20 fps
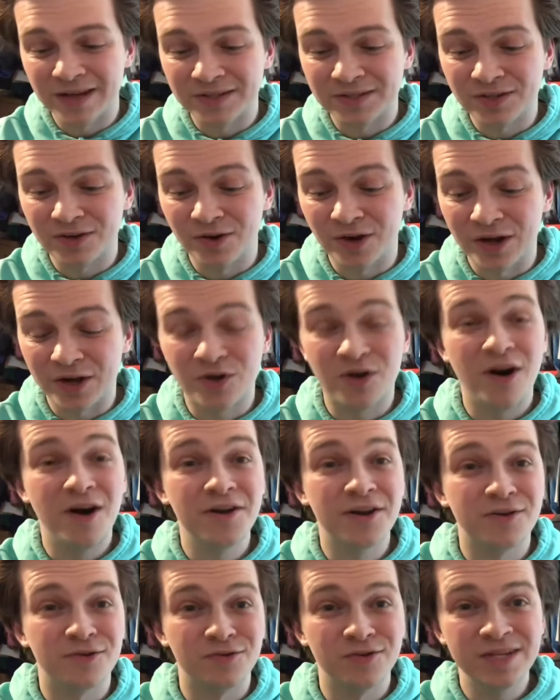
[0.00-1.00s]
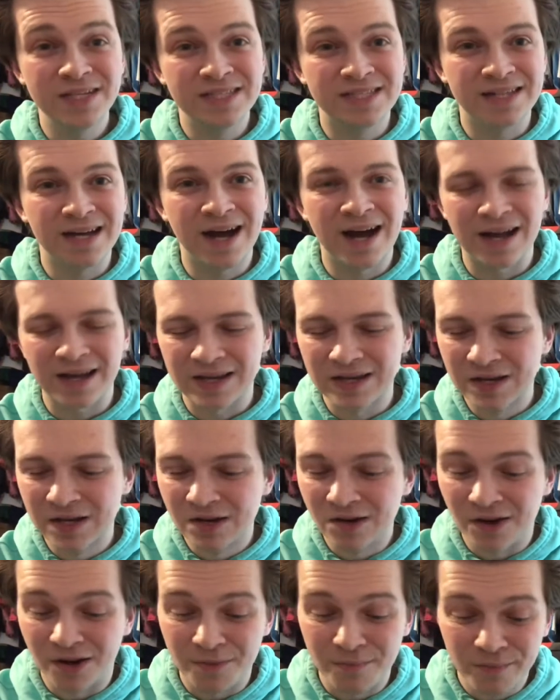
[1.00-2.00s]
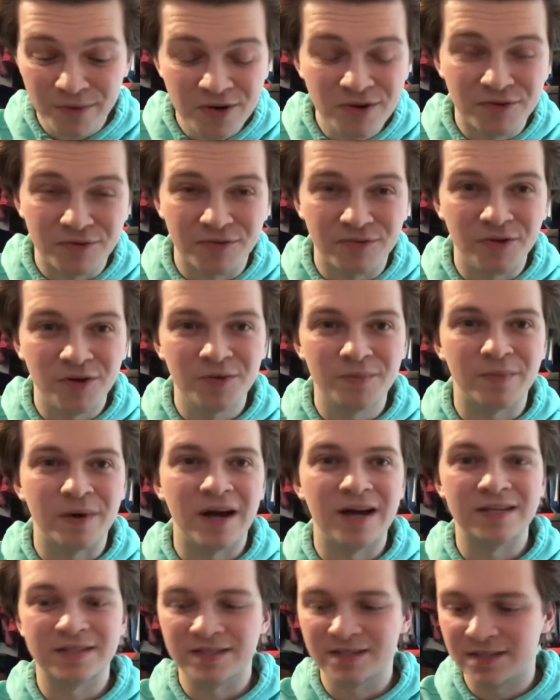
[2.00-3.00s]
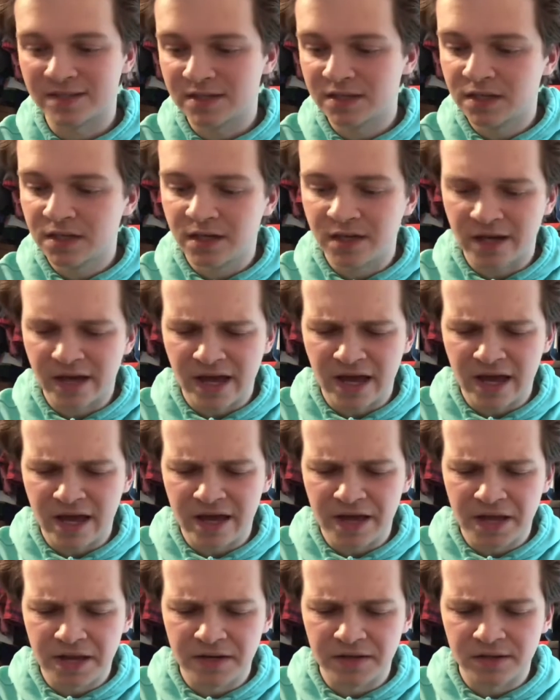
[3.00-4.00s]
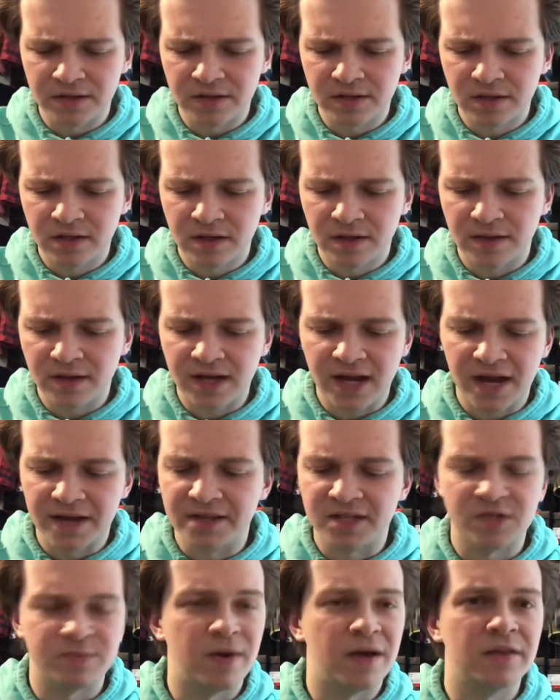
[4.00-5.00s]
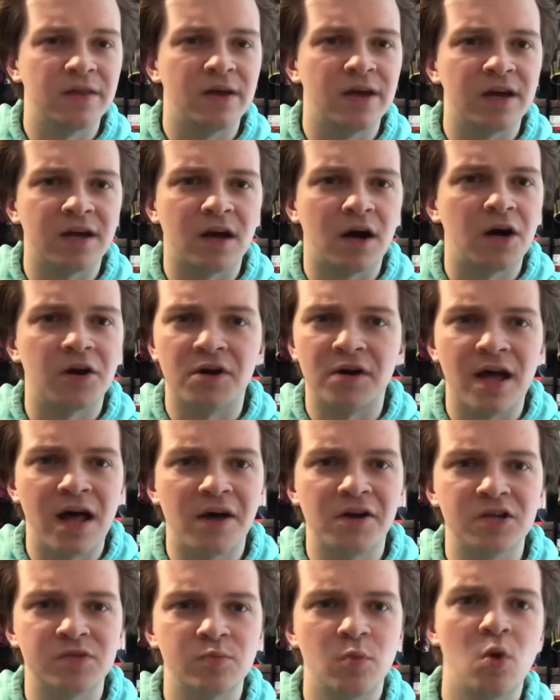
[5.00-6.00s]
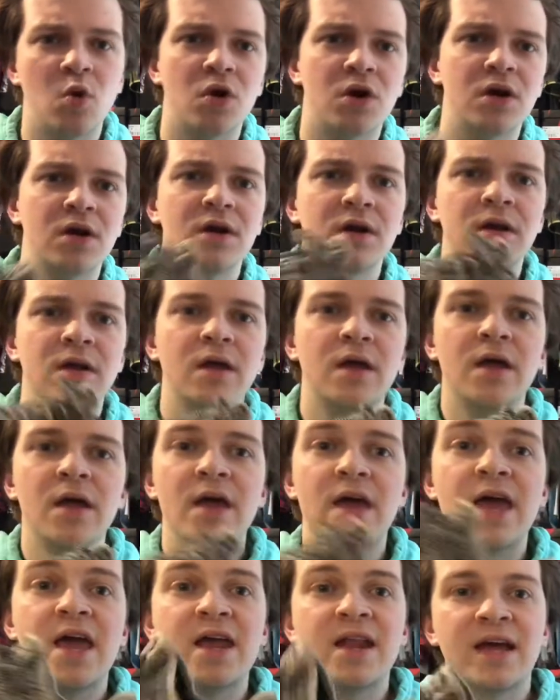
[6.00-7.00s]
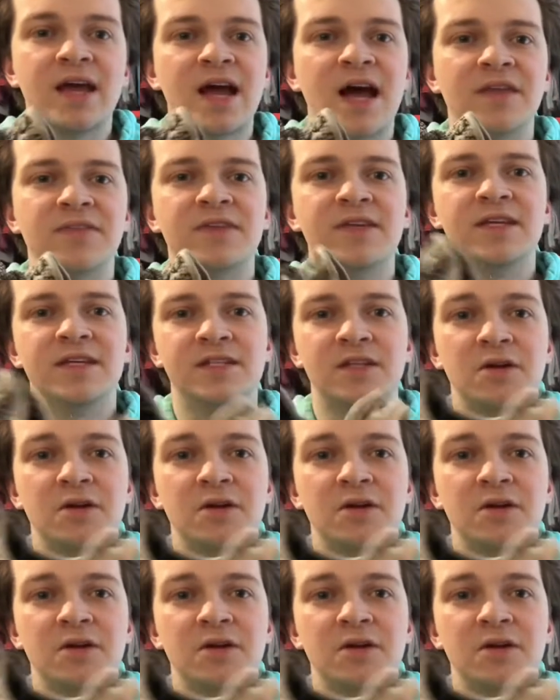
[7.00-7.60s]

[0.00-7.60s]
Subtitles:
So I caught a restock on mirror Foamposites, and I think I had to spend like $100 more, and I got these.